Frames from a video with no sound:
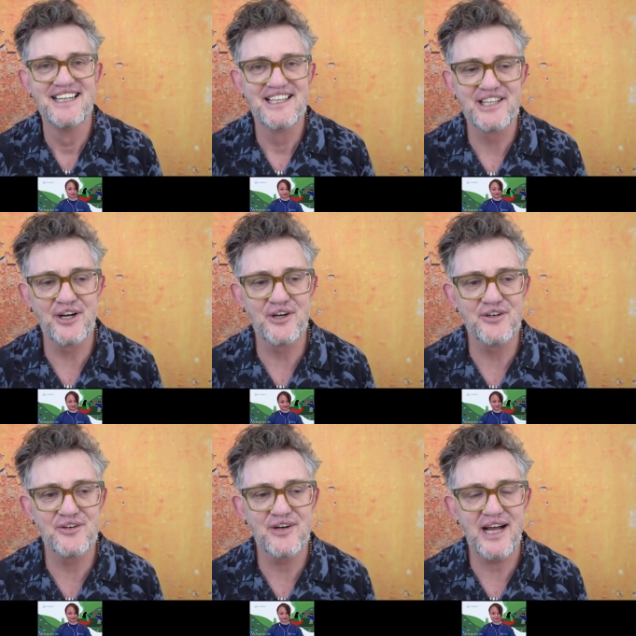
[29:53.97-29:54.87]

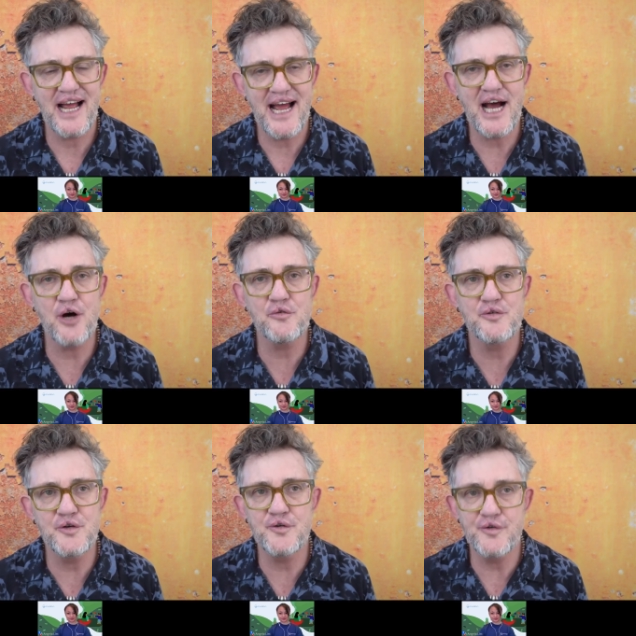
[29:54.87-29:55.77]
so, how
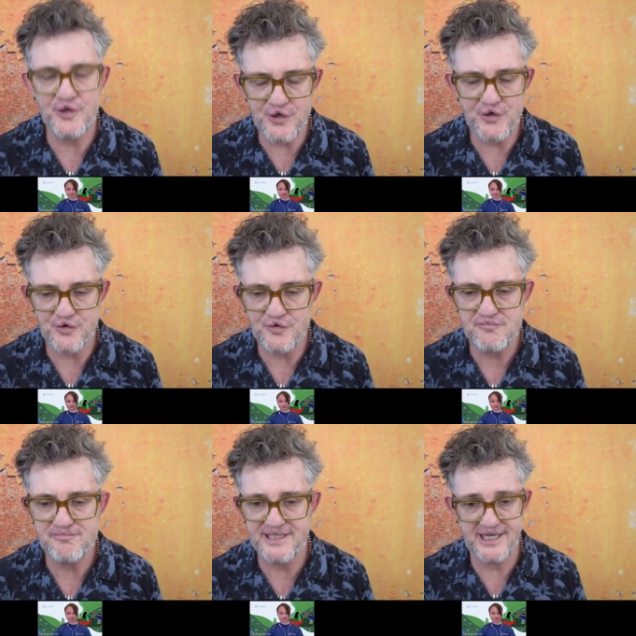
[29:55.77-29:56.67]
do you
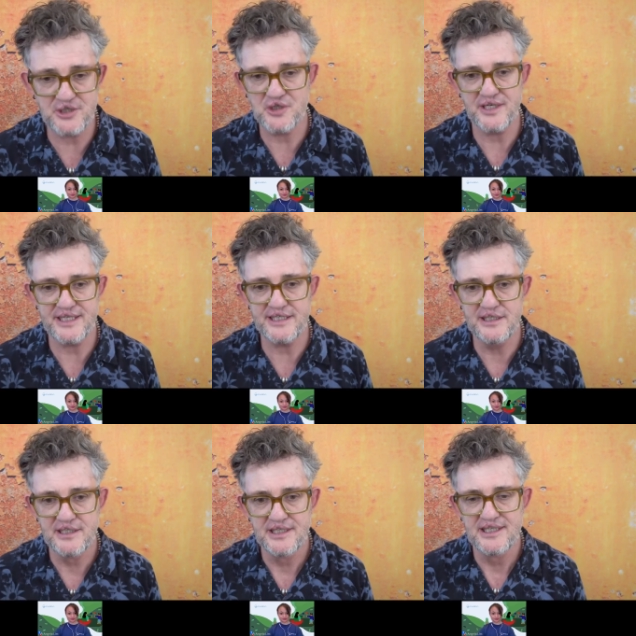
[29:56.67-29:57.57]
potentially
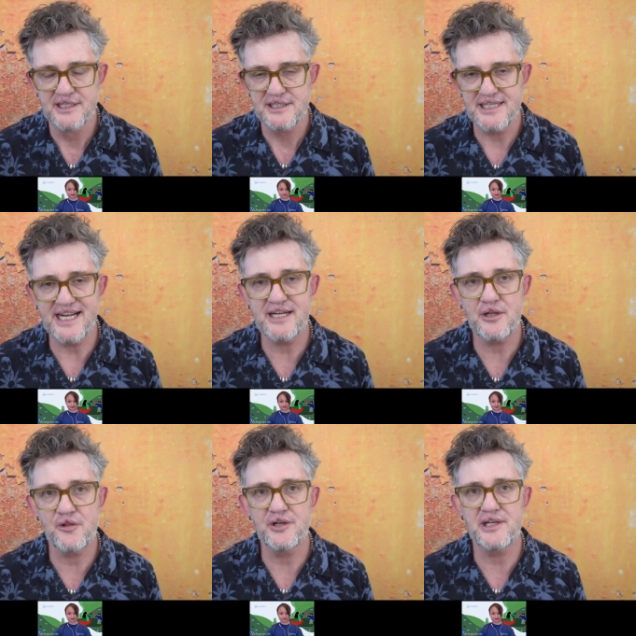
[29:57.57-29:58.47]
take
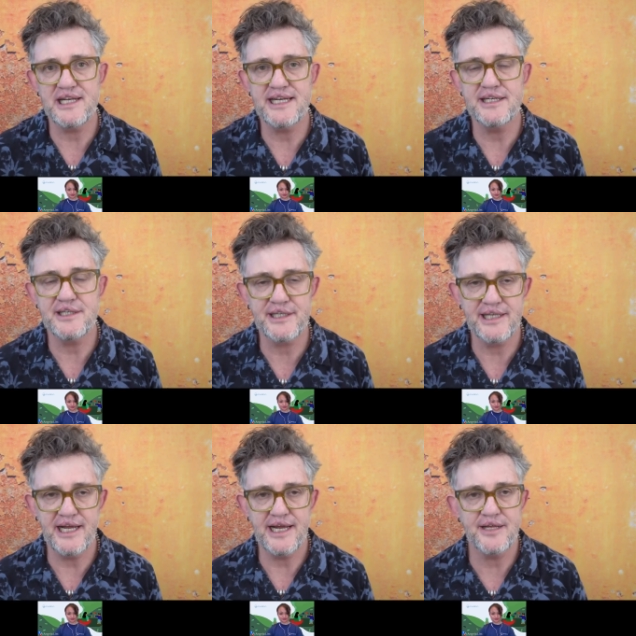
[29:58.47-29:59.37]
the lead to
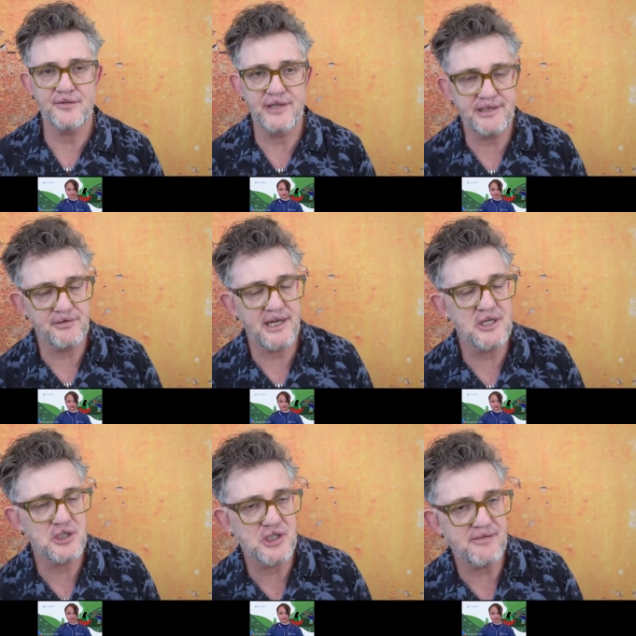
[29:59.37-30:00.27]
say this
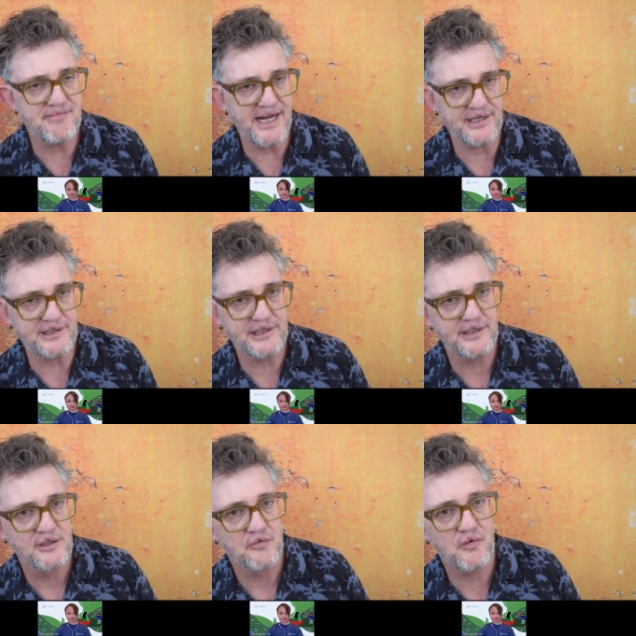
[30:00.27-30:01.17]
relationship matters?
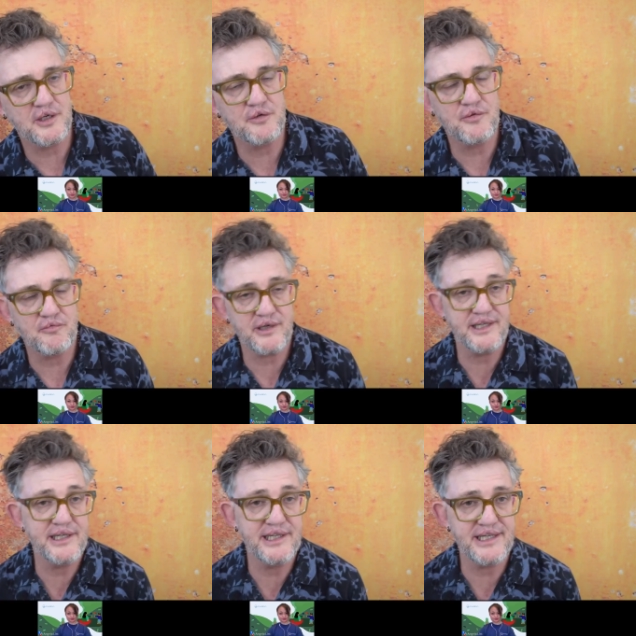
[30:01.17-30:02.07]
What do what
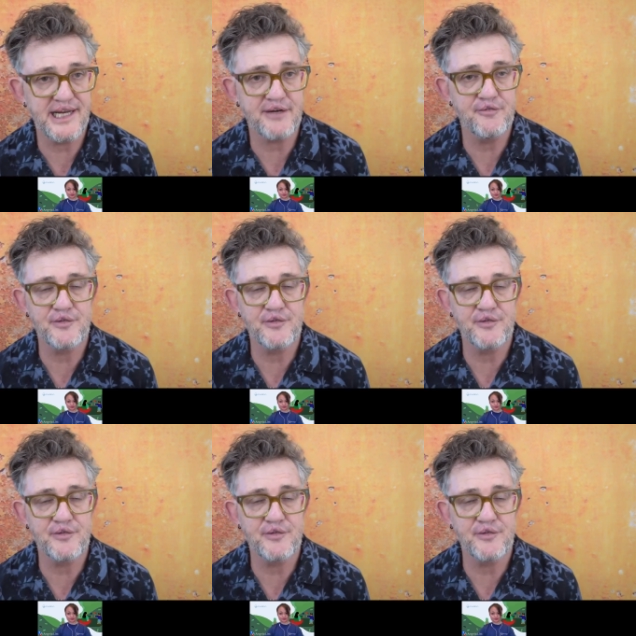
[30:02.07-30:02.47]
does it take for